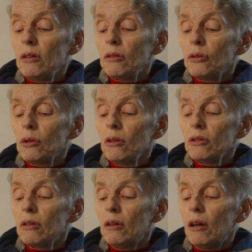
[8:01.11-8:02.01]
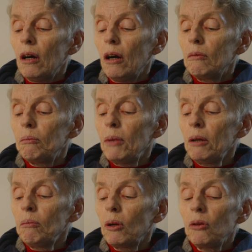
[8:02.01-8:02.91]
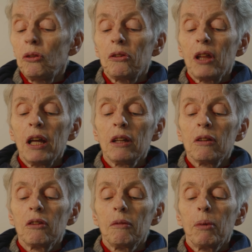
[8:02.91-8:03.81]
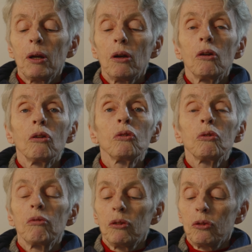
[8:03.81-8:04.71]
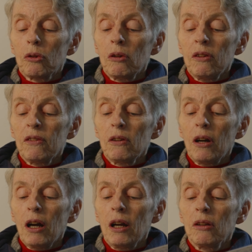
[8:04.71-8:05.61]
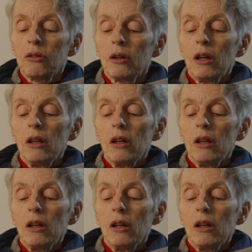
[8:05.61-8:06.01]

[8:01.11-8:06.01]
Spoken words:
and the church members thanked the bears with joyful hugs,